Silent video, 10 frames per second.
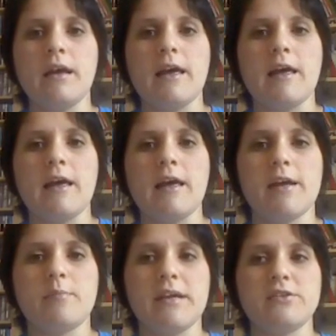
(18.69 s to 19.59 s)
I
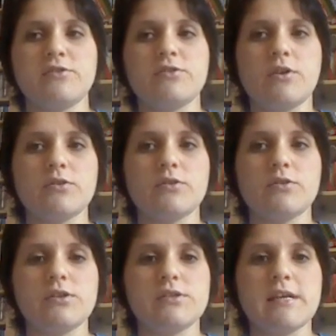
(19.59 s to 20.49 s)
had been to the
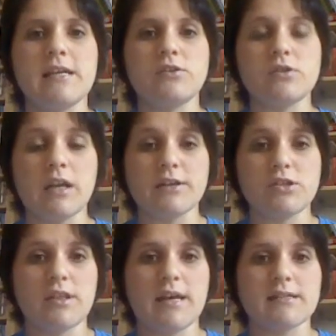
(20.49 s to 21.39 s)
doctors in July
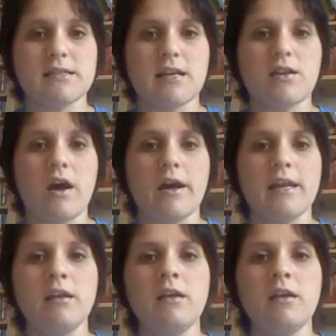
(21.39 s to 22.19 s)
2009